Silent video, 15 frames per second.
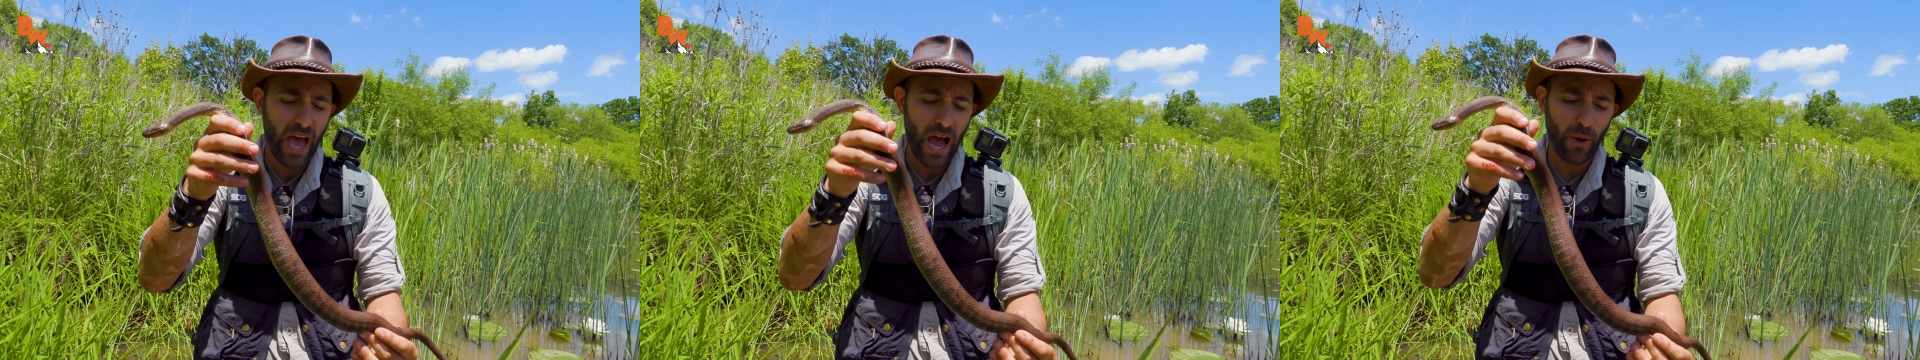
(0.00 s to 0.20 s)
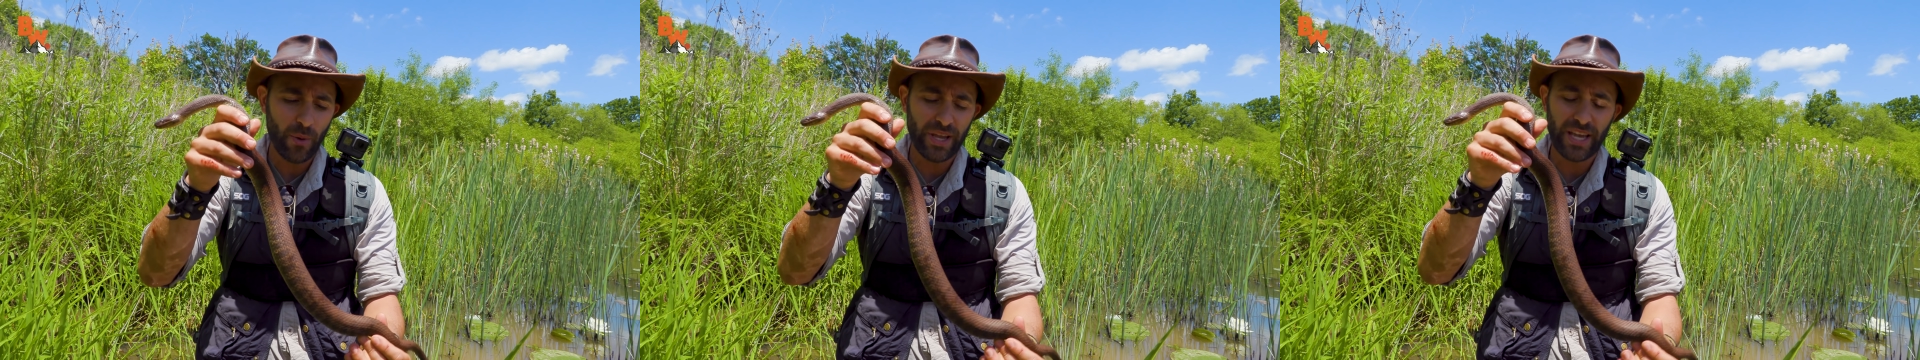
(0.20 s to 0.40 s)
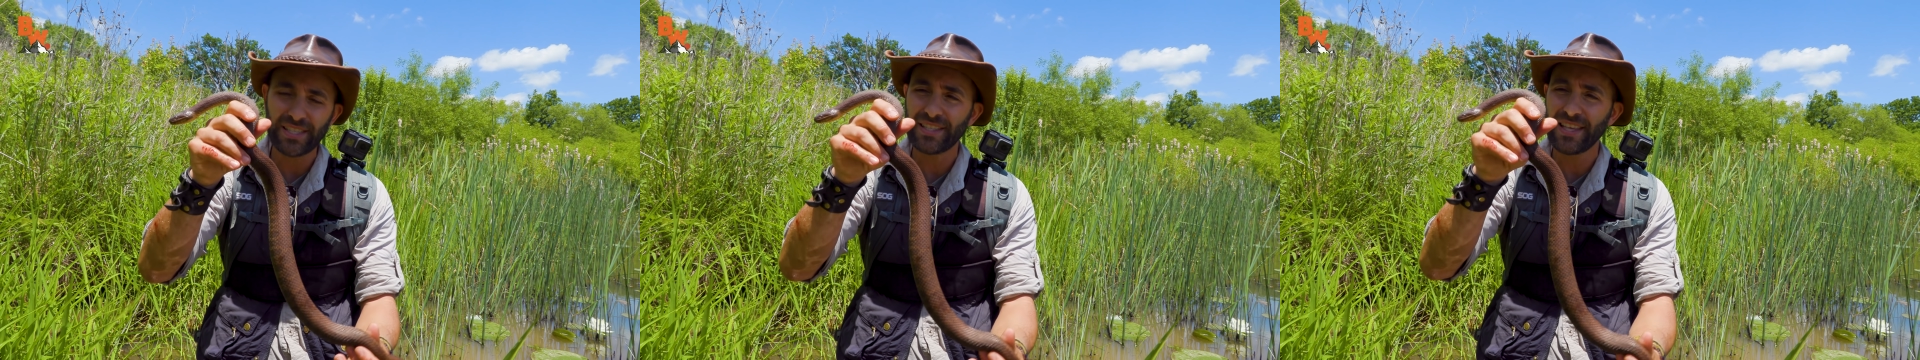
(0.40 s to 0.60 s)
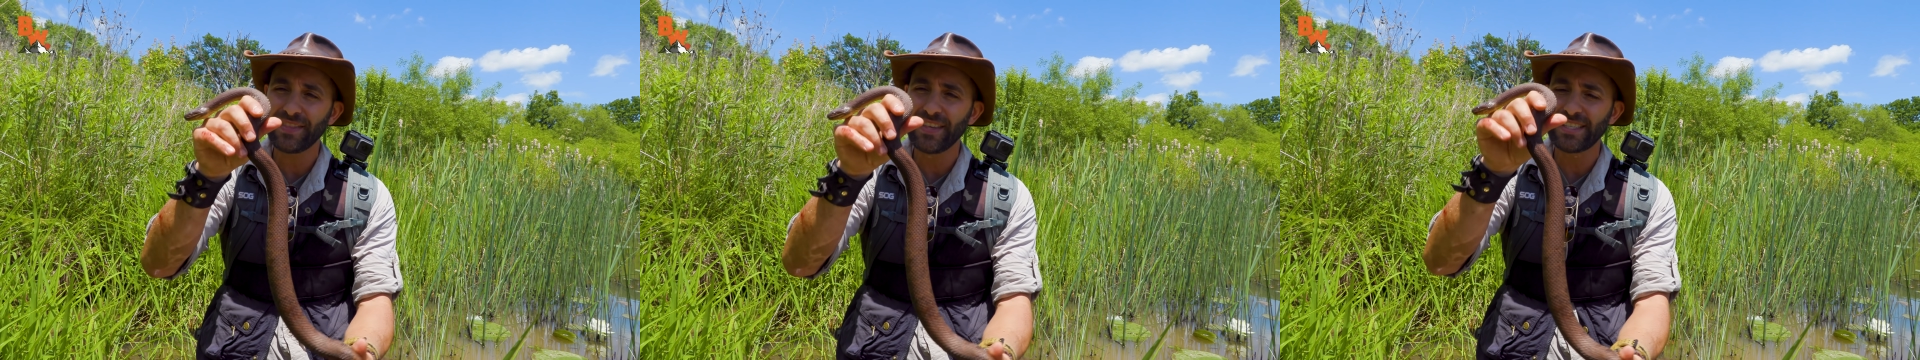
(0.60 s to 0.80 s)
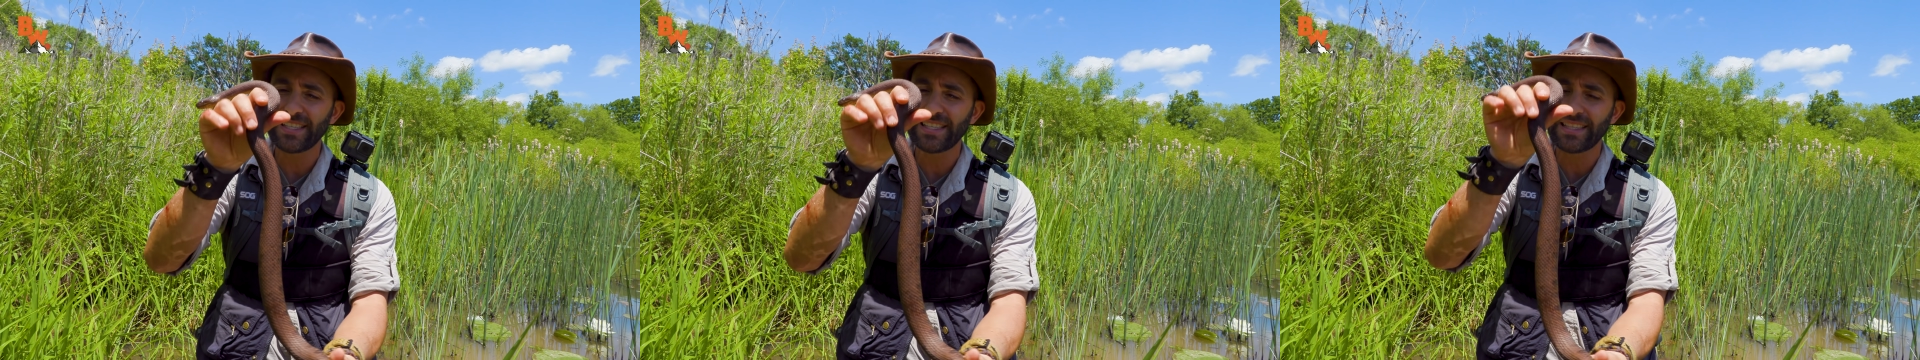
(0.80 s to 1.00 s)
I would guess that
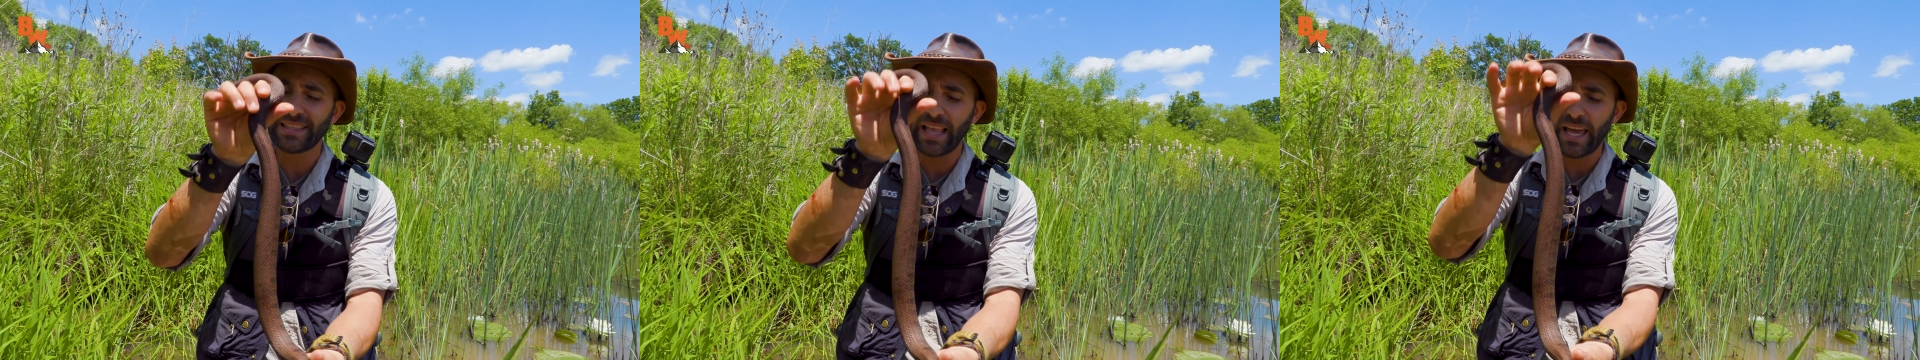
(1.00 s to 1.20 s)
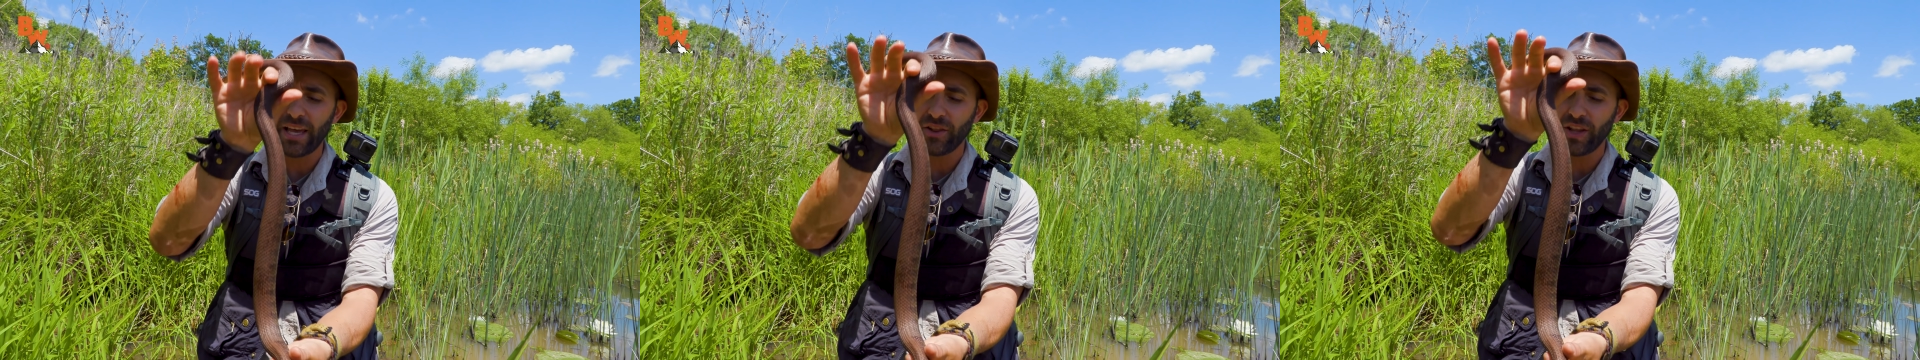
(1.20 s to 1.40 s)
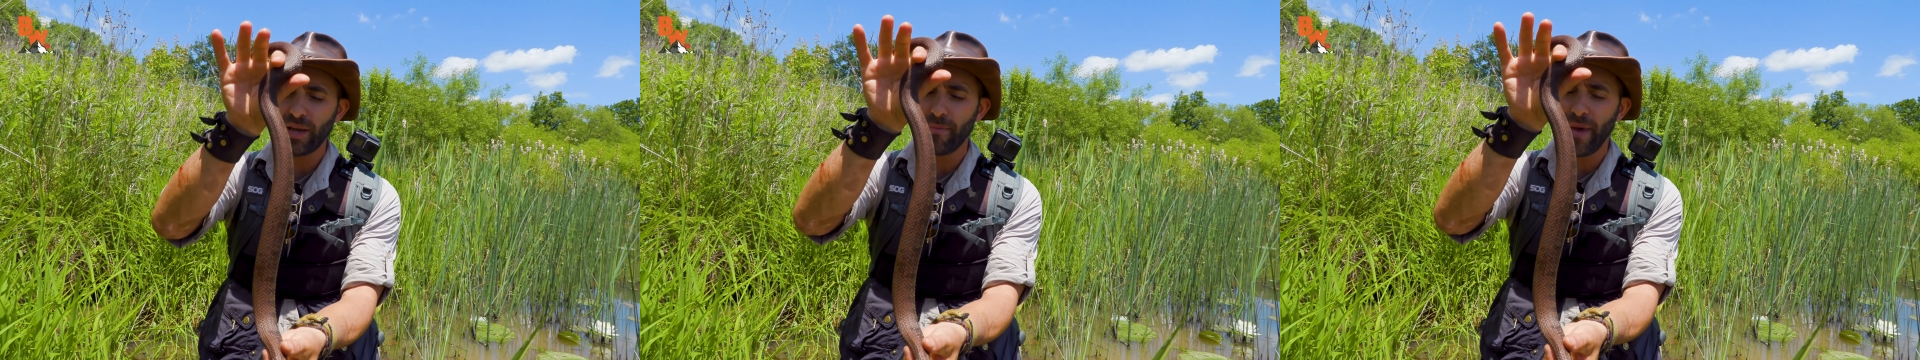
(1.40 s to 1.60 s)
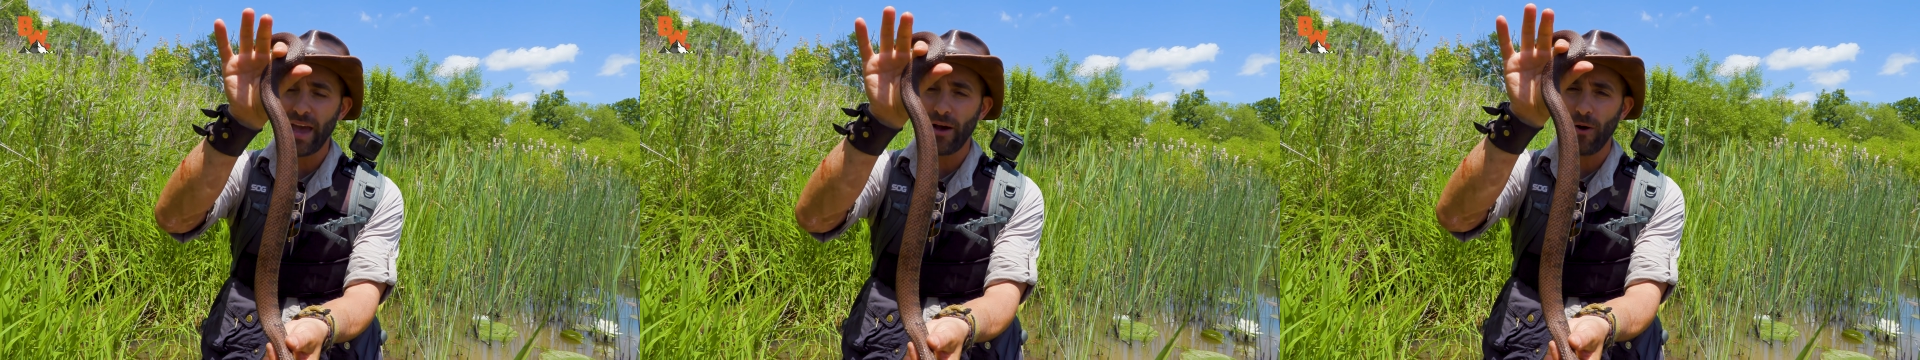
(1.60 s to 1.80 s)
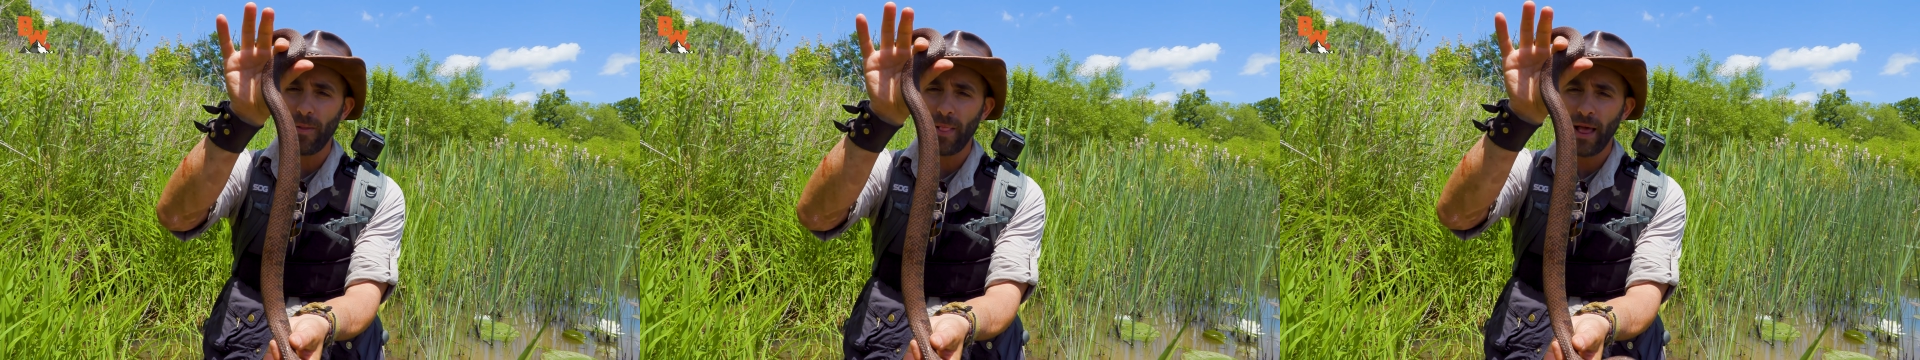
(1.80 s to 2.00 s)
this is likely a
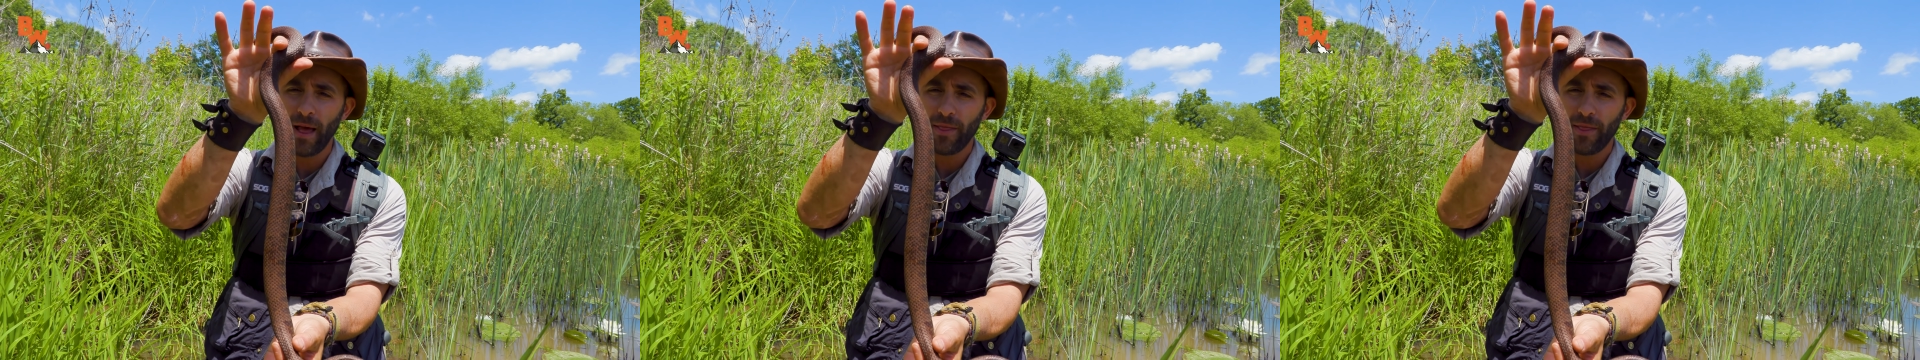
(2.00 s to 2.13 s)
male.